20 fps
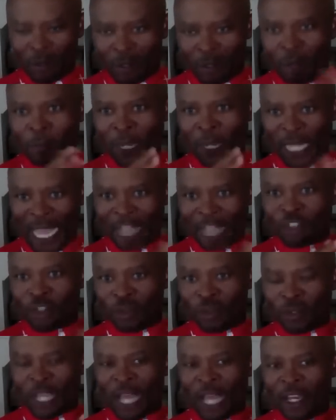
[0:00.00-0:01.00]
But get
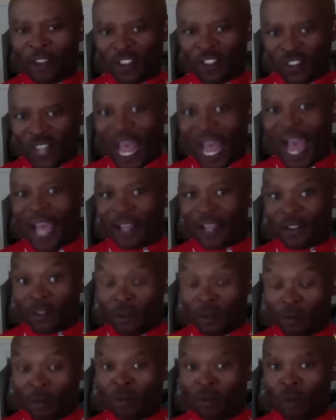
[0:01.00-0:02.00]
your get a size.
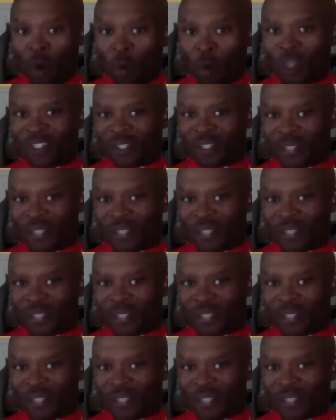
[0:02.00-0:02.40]
Know what